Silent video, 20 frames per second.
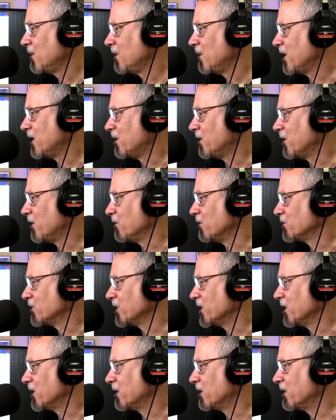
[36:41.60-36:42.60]
I don't
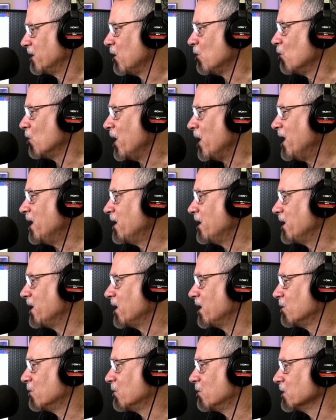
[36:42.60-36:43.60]
understand. Oh,
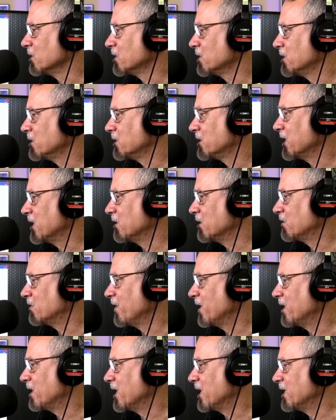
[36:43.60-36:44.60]
editing course sounds
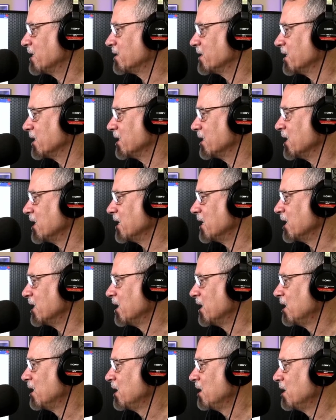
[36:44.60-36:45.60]
fantastic. Got it.
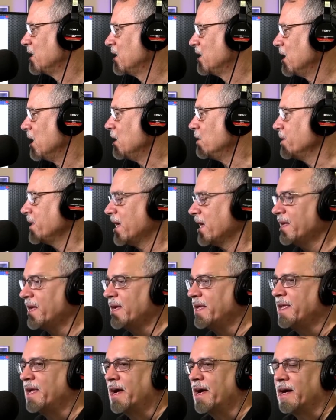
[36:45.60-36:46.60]
Oh,
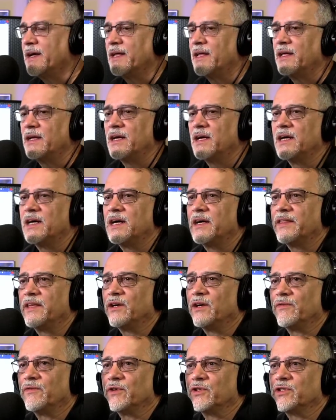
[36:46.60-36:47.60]
yeah. The
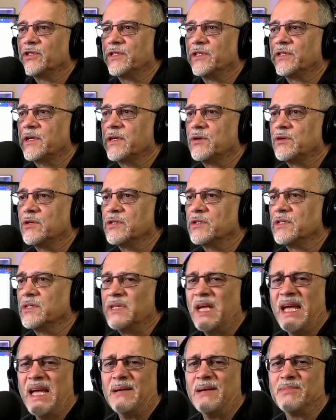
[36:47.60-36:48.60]
old version of the
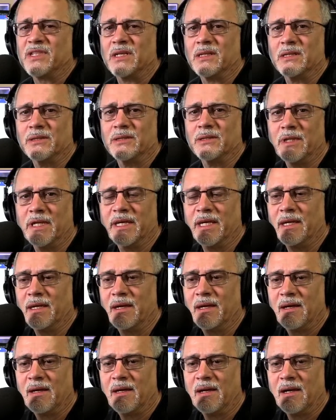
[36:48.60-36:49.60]
courses? Absolutely.
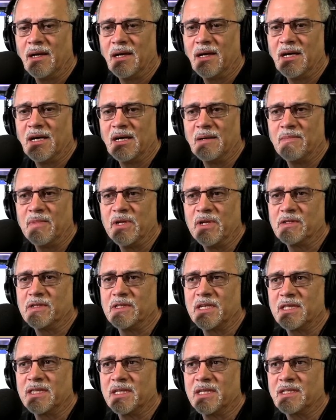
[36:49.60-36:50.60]
There's
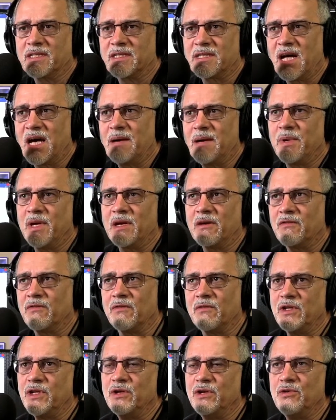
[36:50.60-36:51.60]
nothing stopping
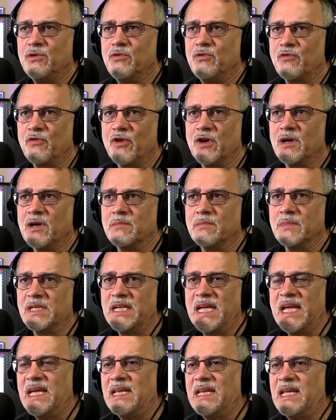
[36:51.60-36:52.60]
you from
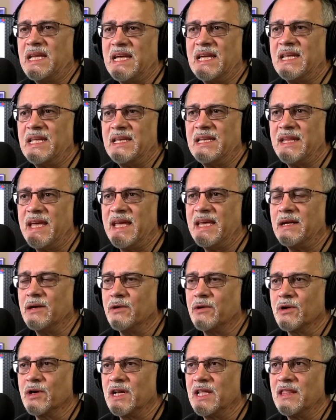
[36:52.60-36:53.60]
gaining any data
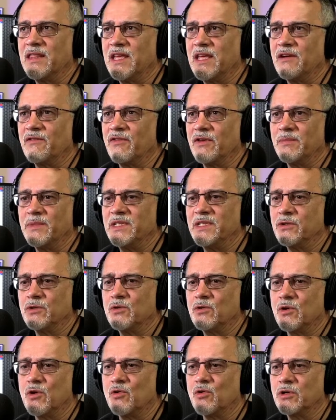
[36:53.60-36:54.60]
or anything from these
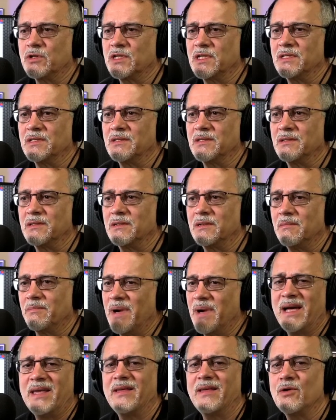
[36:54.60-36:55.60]
old courses.
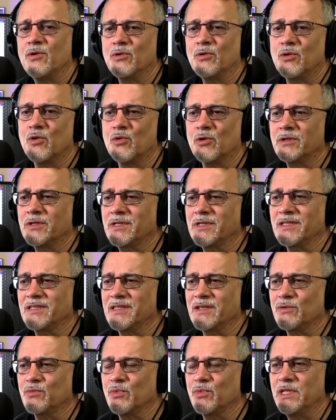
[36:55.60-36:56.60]
Buy the old courses.
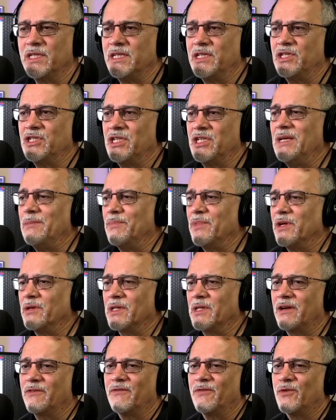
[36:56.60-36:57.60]
They're really cheap. They're
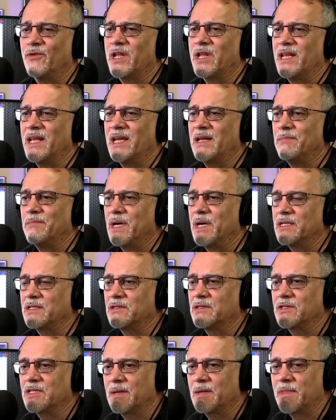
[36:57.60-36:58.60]
like $49
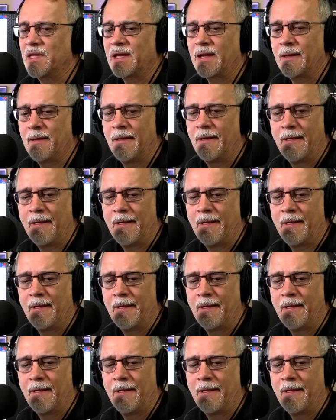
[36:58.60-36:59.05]
or something.